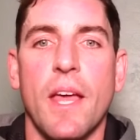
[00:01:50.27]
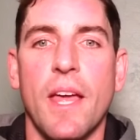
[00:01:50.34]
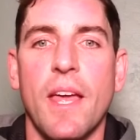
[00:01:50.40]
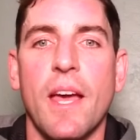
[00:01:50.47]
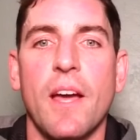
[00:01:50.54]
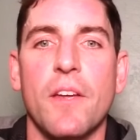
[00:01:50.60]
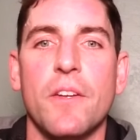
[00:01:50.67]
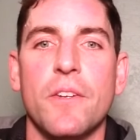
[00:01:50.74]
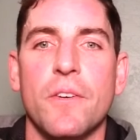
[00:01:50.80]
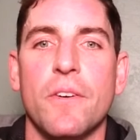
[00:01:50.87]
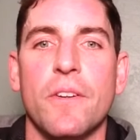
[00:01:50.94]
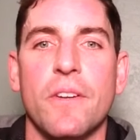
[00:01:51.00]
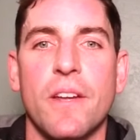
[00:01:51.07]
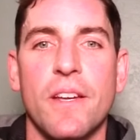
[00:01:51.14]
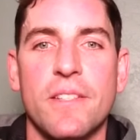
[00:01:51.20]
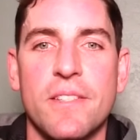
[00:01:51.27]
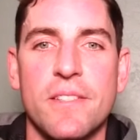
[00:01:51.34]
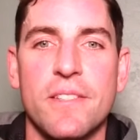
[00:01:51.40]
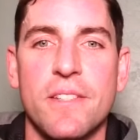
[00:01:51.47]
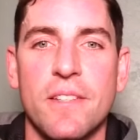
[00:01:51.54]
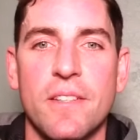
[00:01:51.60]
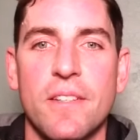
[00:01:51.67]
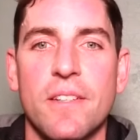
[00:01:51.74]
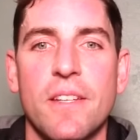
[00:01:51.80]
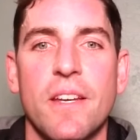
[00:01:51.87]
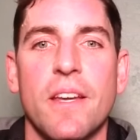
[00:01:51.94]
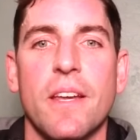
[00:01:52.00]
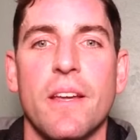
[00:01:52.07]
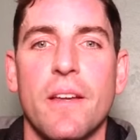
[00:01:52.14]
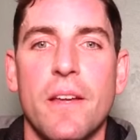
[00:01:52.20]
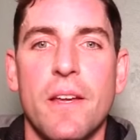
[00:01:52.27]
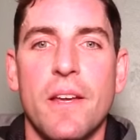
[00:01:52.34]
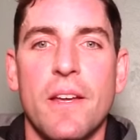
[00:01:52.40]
hey, how you doing? Nice to see you today.